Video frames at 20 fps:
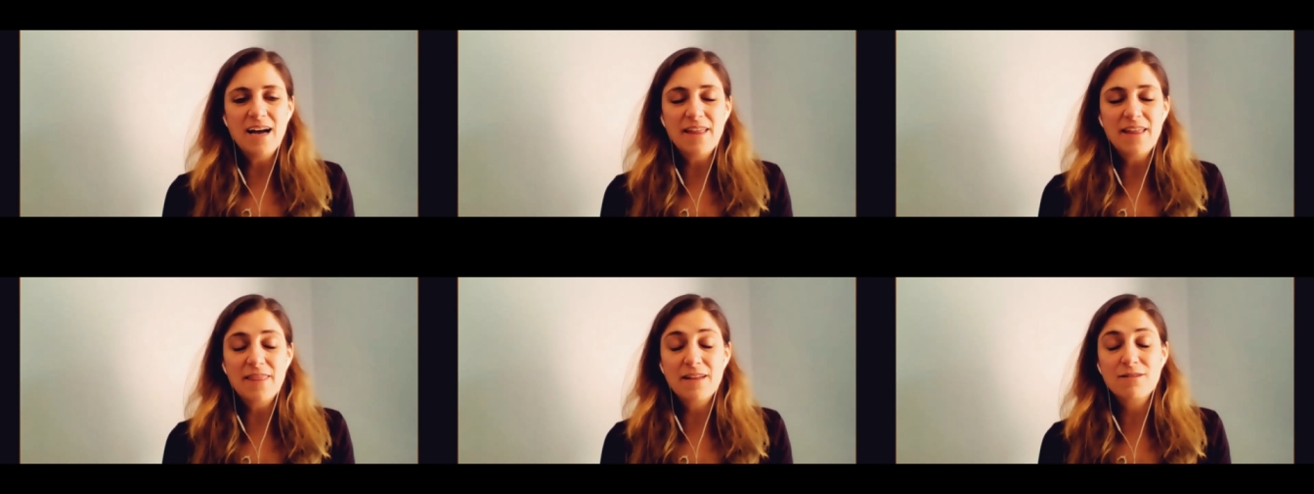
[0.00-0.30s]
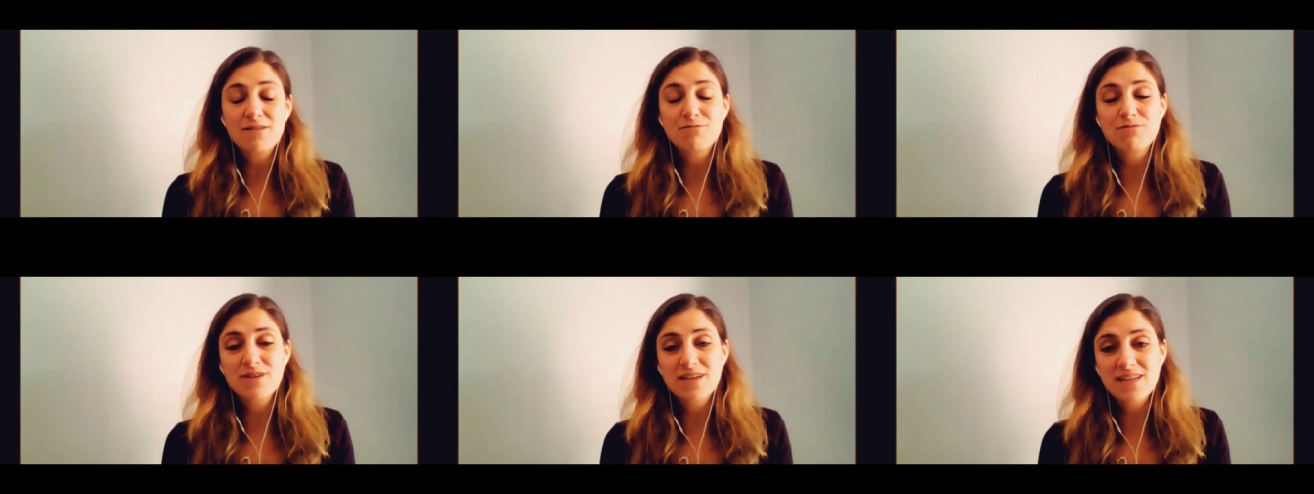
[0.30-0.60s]

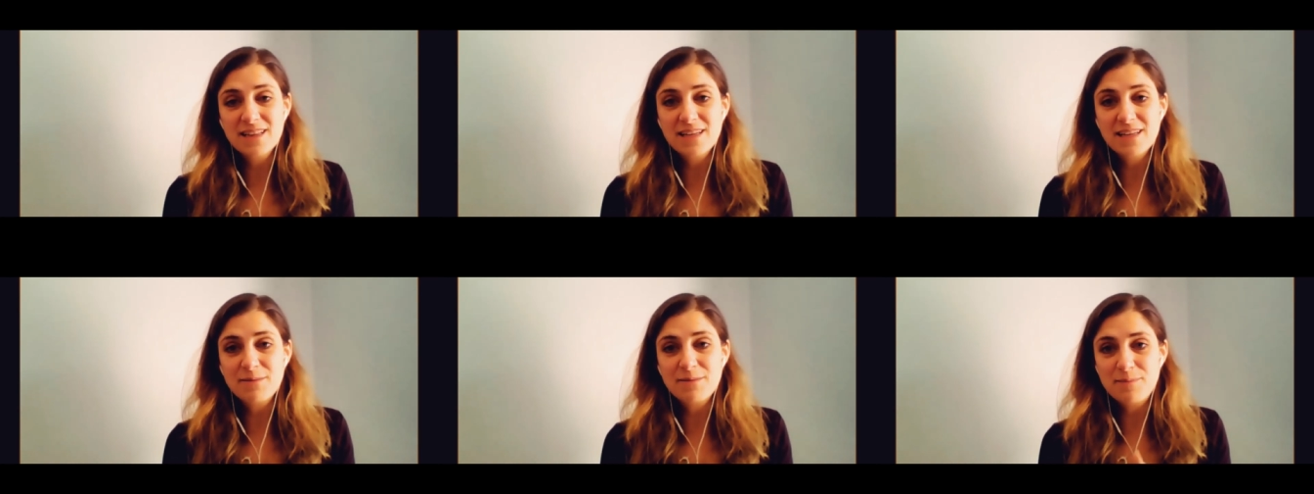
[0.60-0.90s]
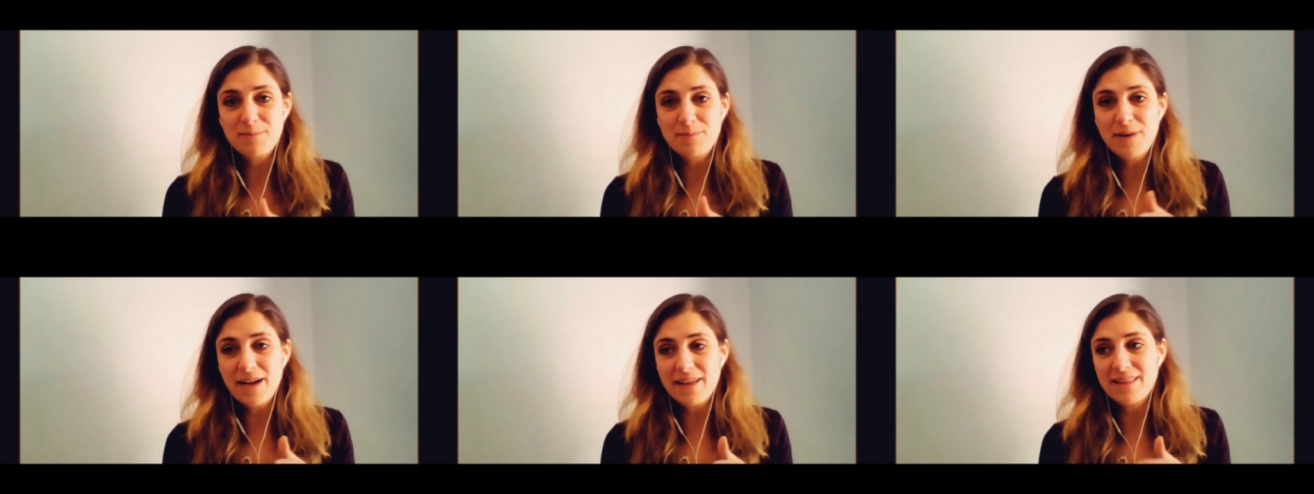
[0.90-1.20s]
They're really,
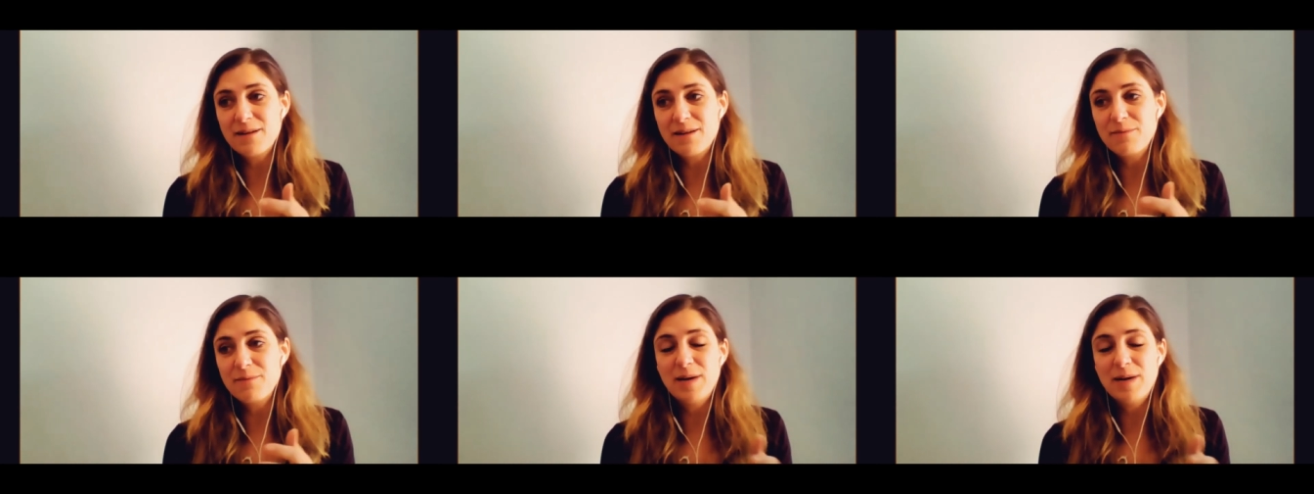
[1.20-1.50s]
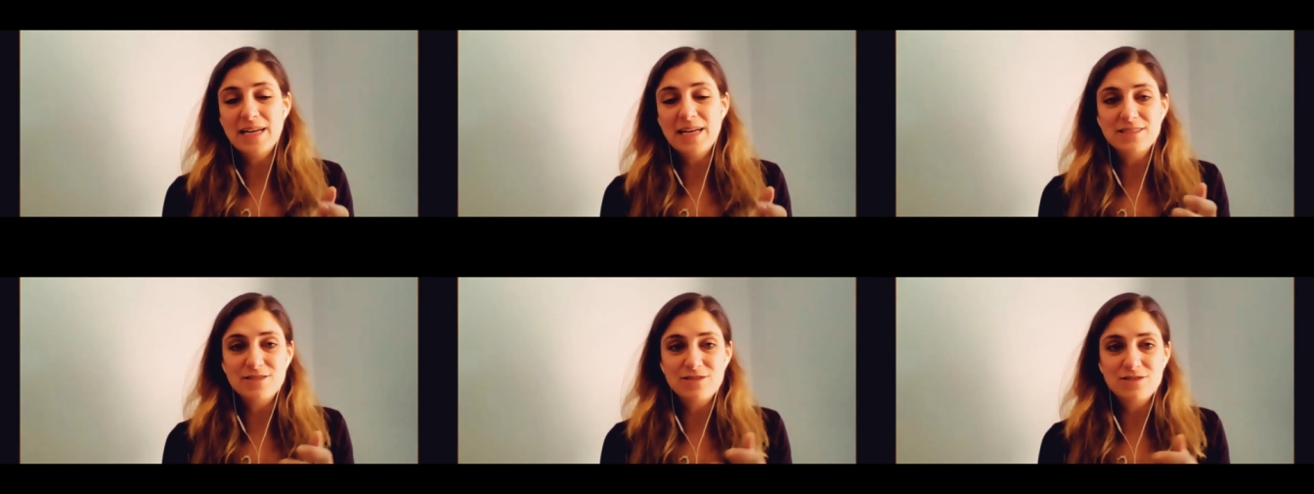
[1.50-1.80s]
I think,
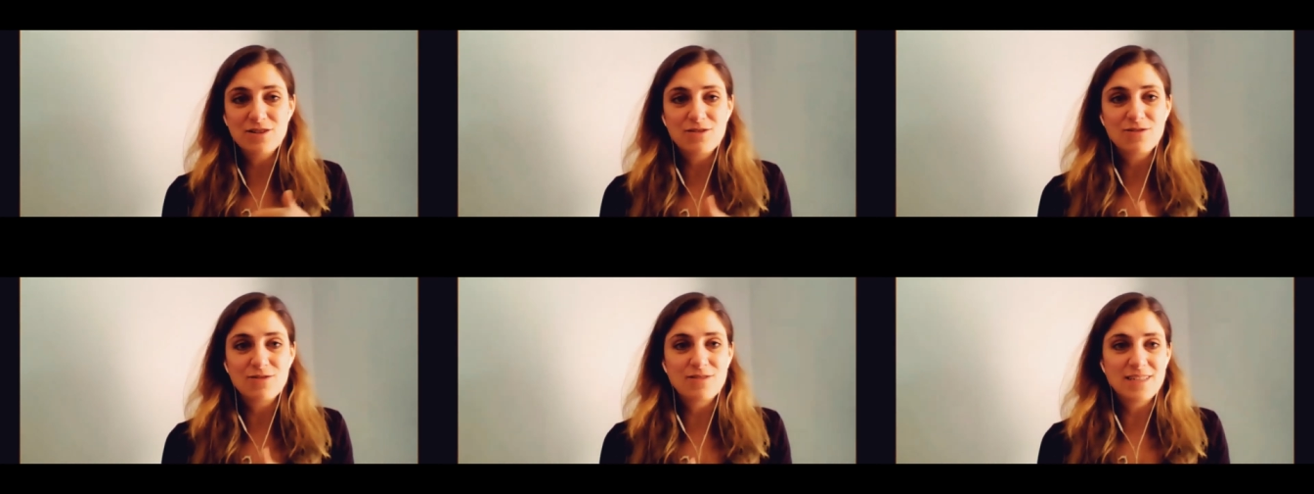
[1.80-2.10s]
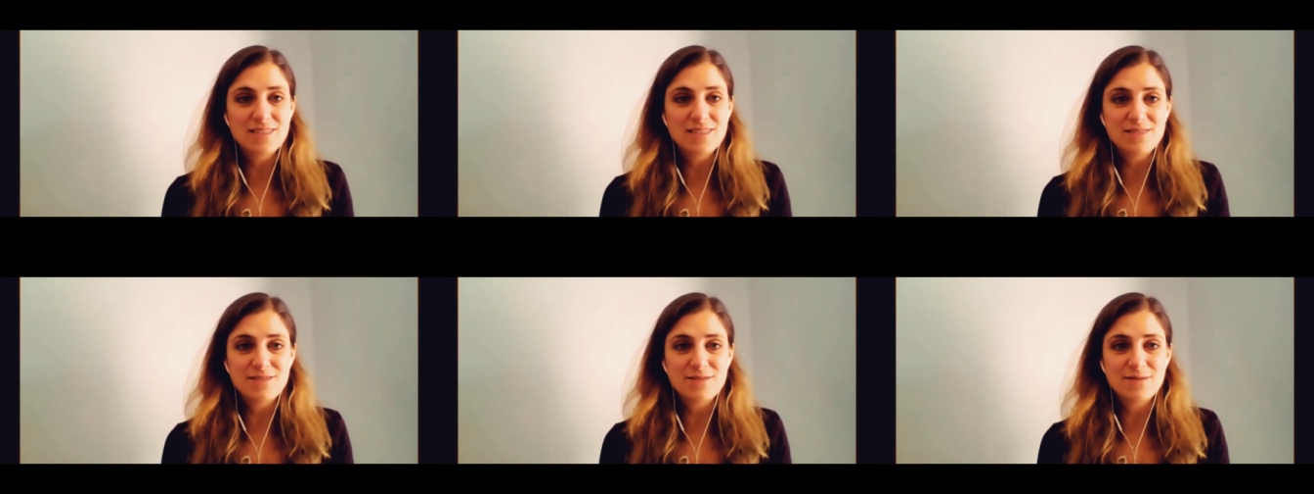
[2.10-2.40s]
best known
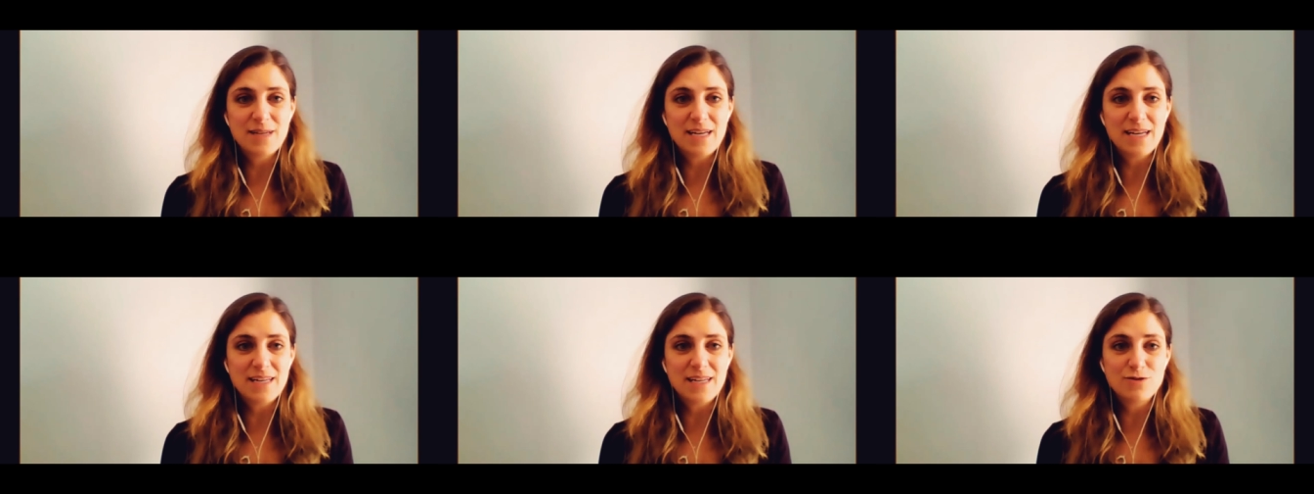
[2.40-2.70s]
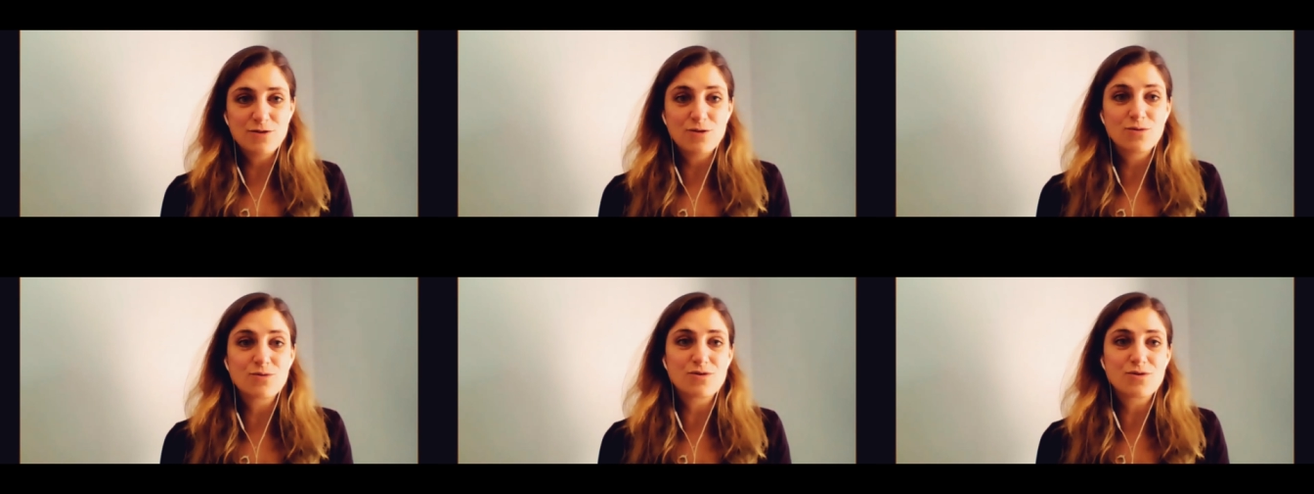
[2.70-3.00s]
as
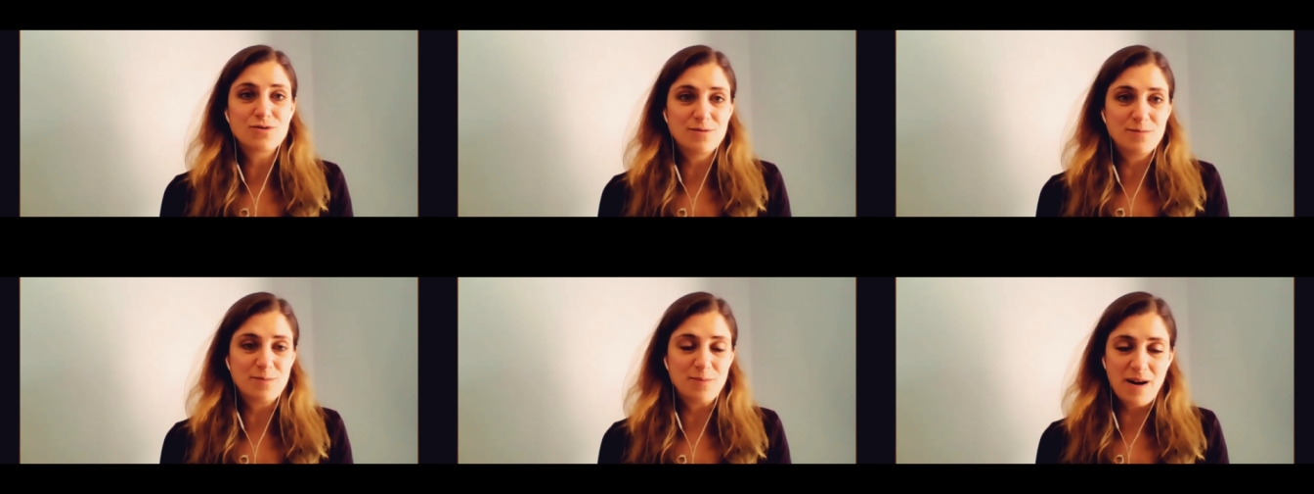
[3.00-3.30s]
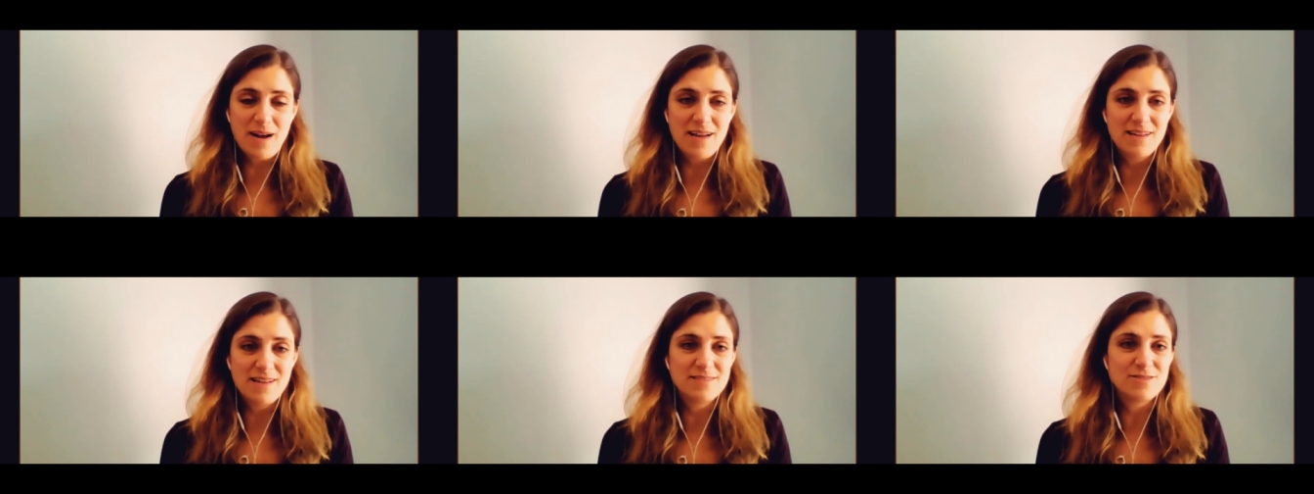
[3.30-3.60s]
social
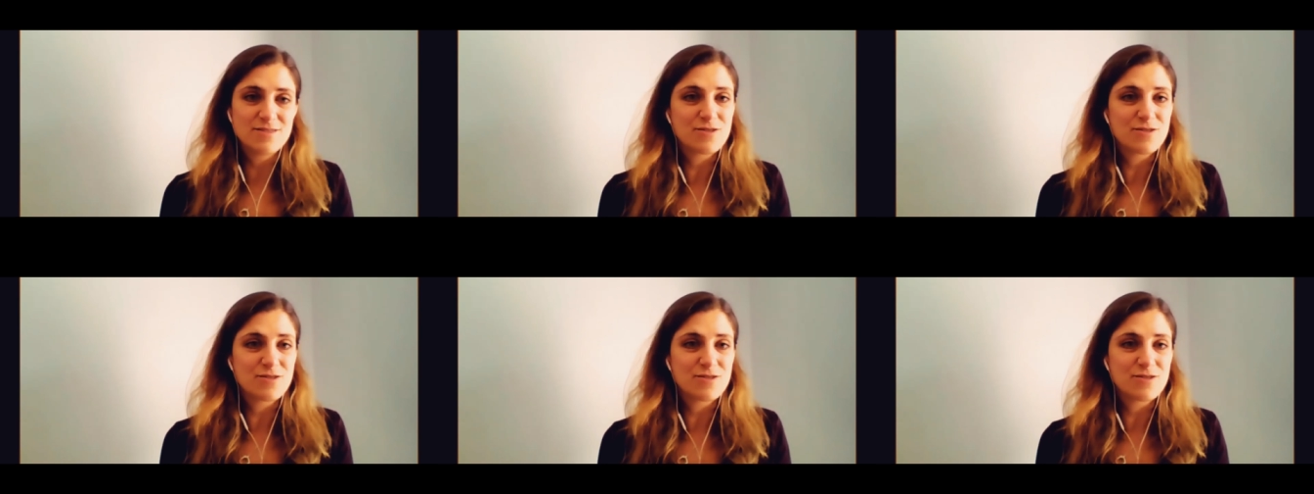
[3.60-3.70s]
brands.